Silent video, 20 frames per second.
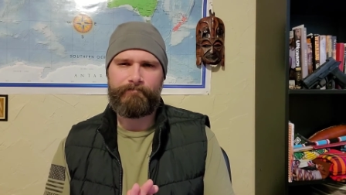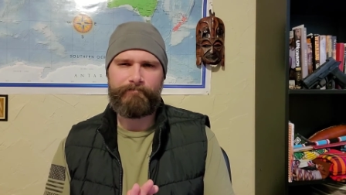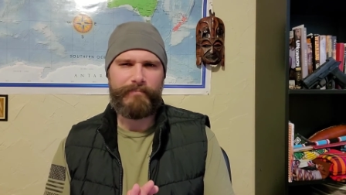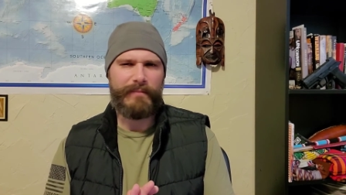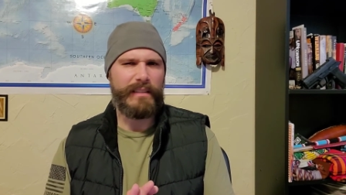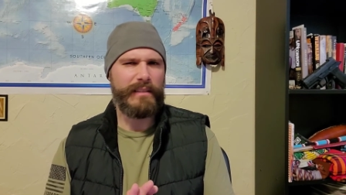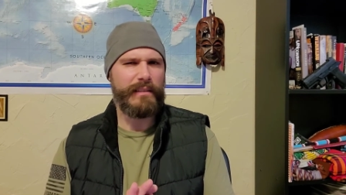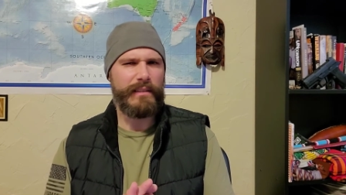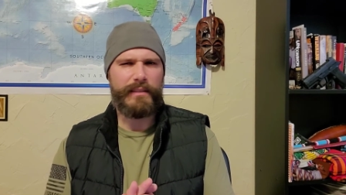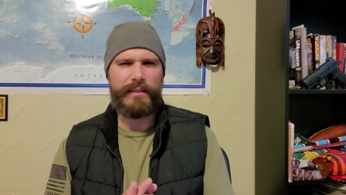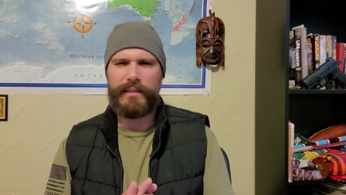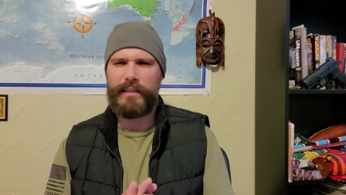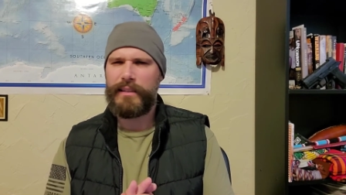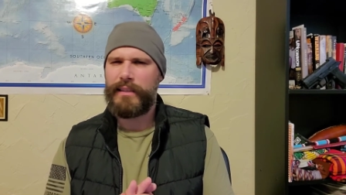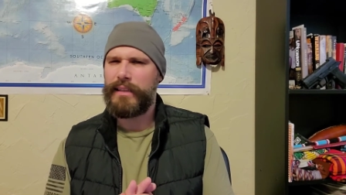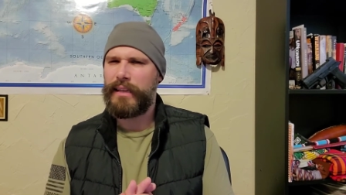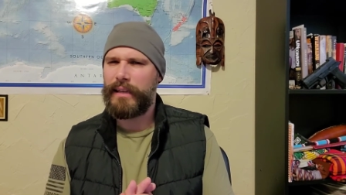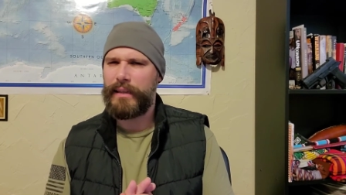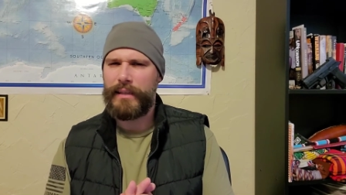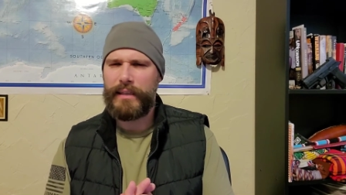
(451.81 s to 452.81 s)
This isn't a
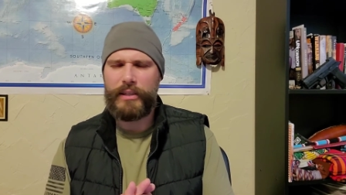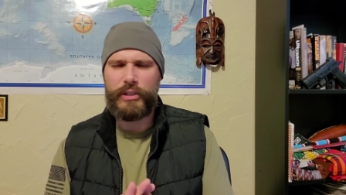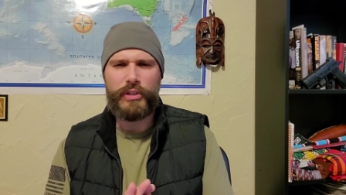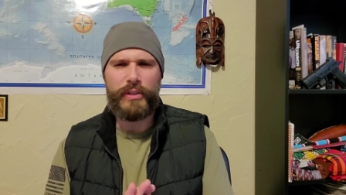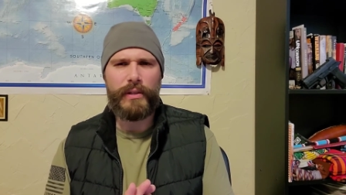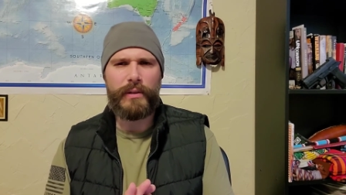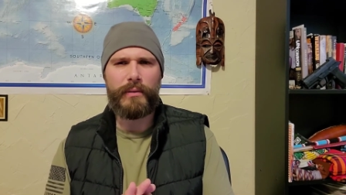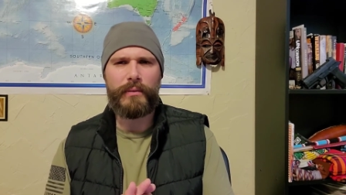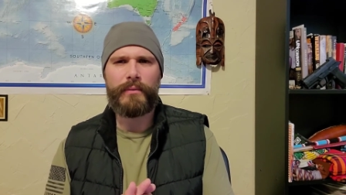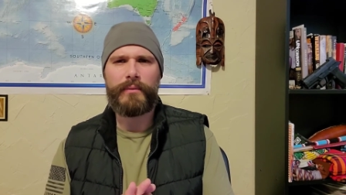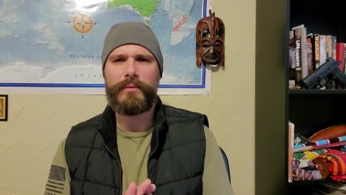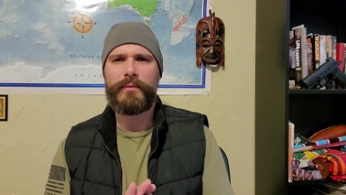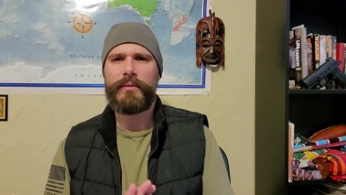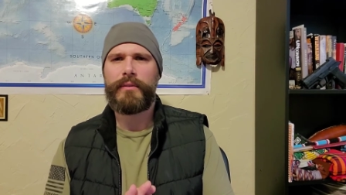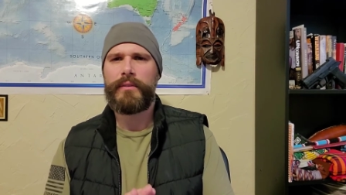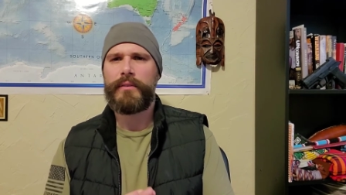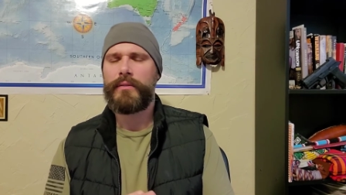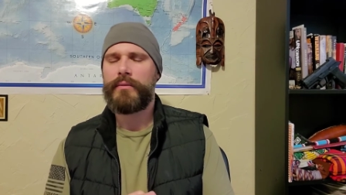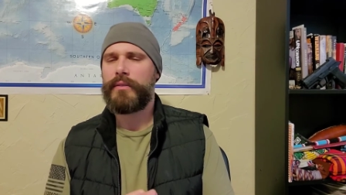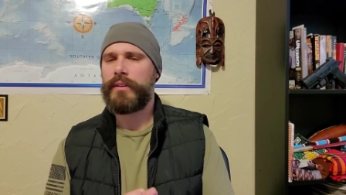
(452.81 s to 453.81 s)
gun issue.
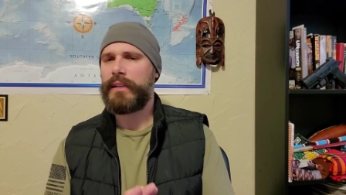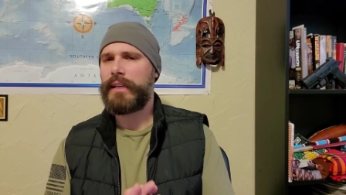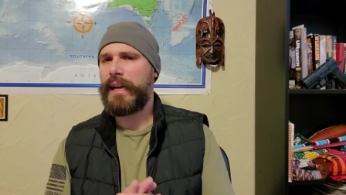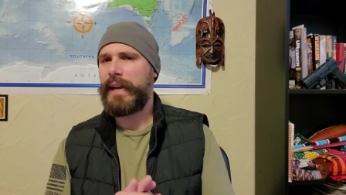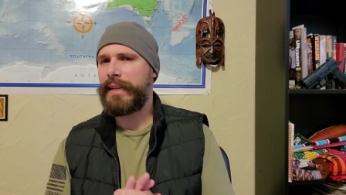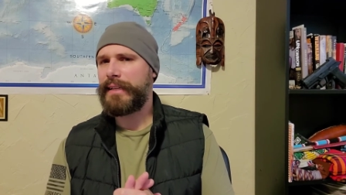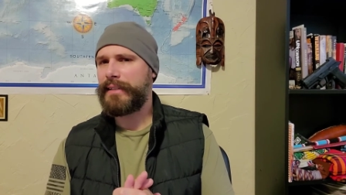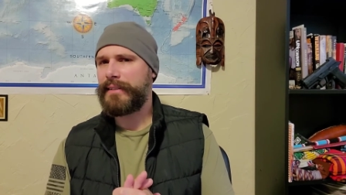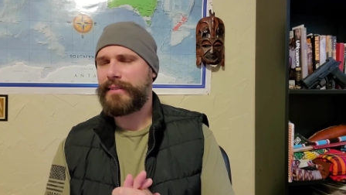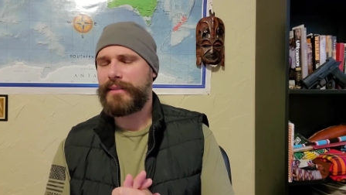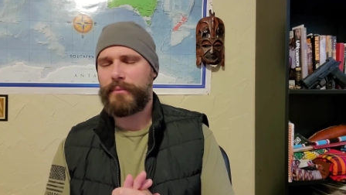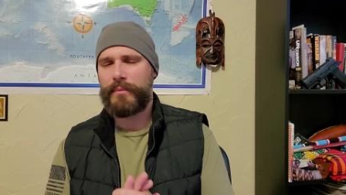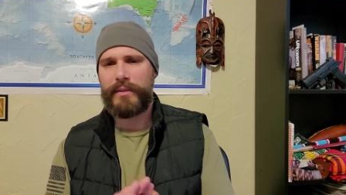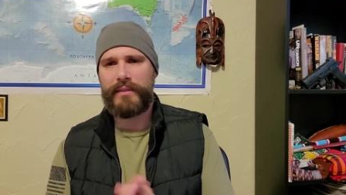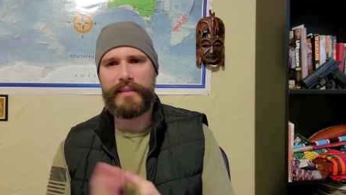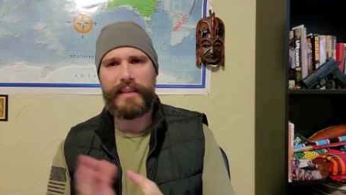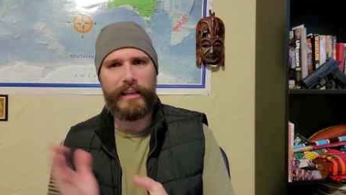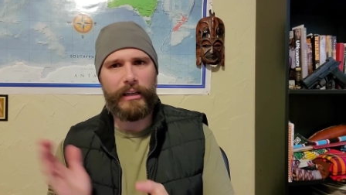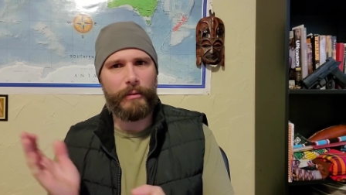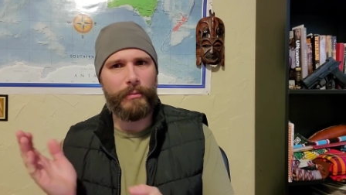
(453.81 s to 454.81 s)
The guy did something
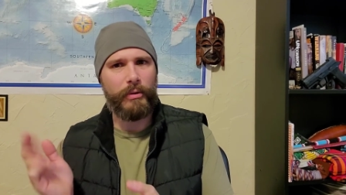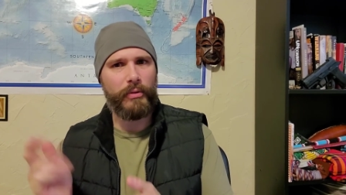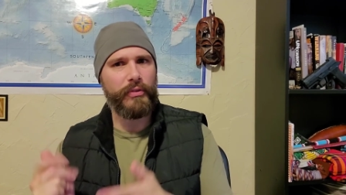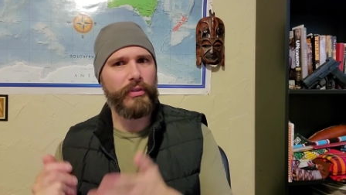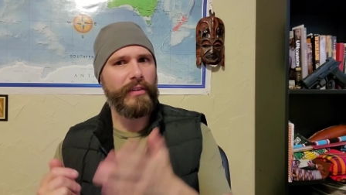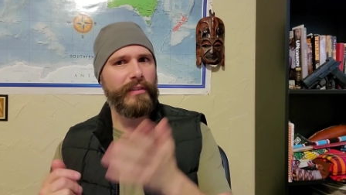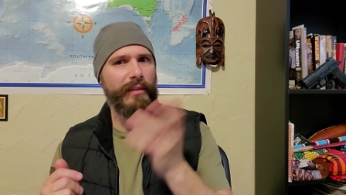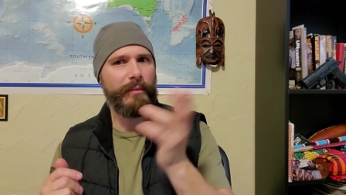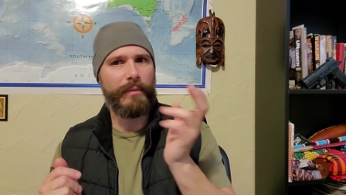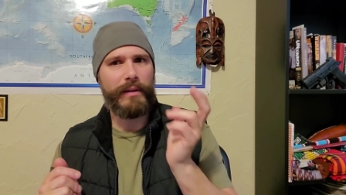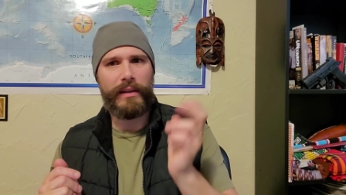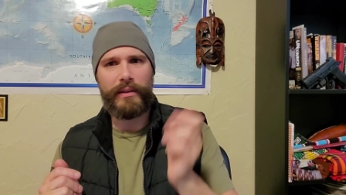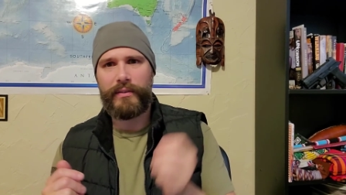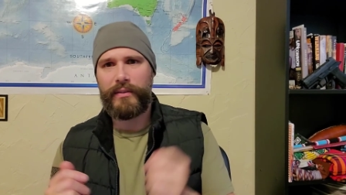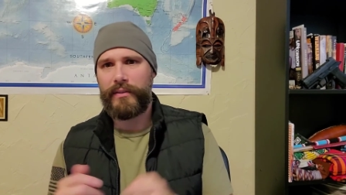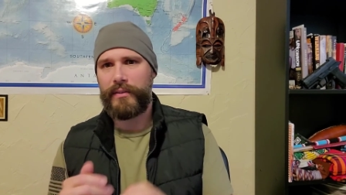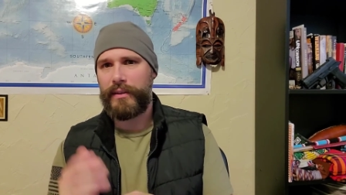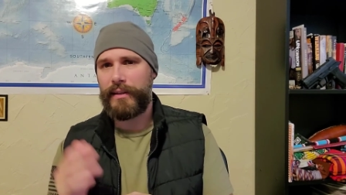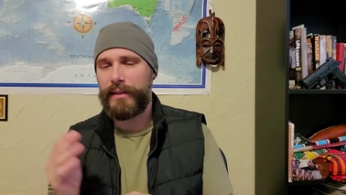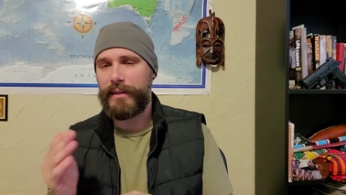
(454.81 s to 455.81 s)
terrible, took somebody
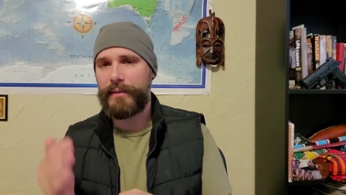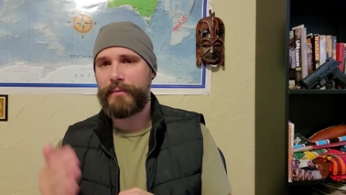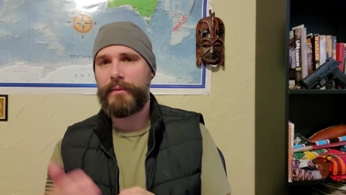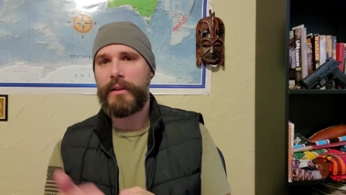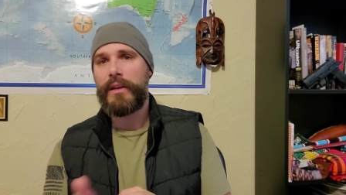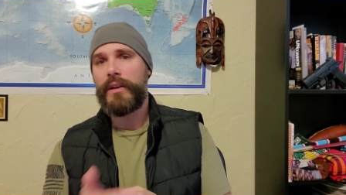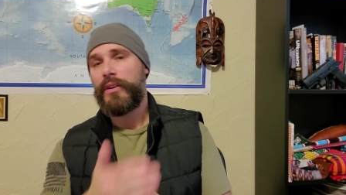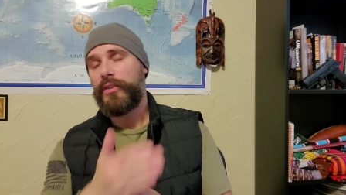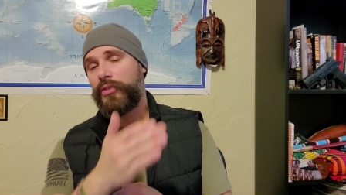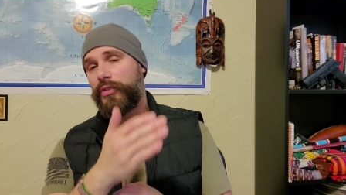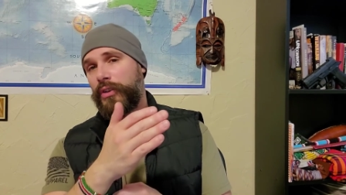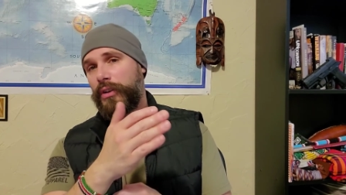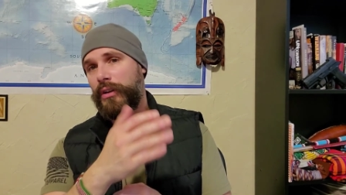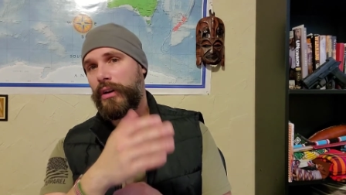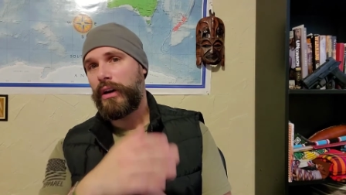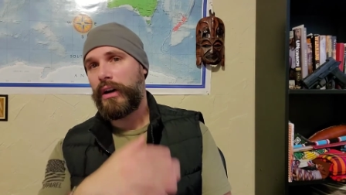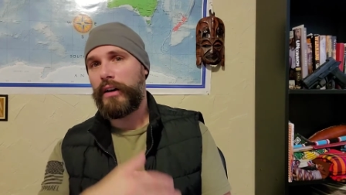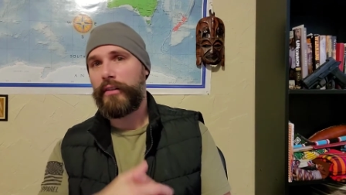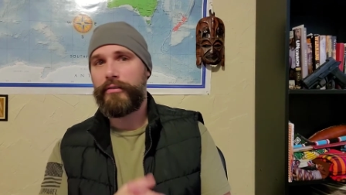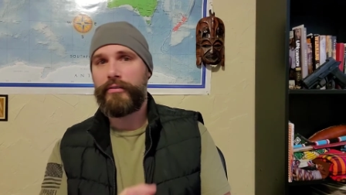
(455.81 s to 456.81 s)
else's gun, took
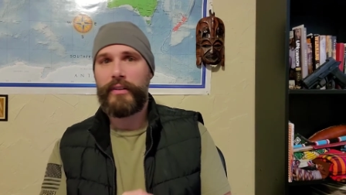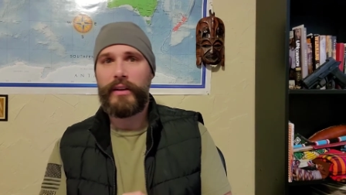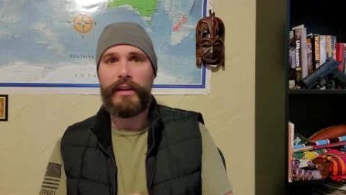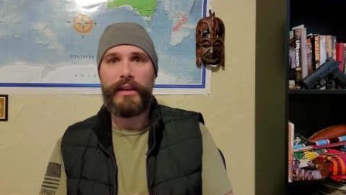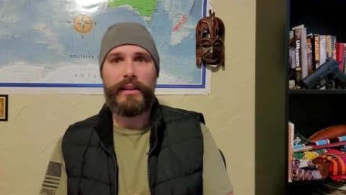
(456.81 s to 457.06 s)
off.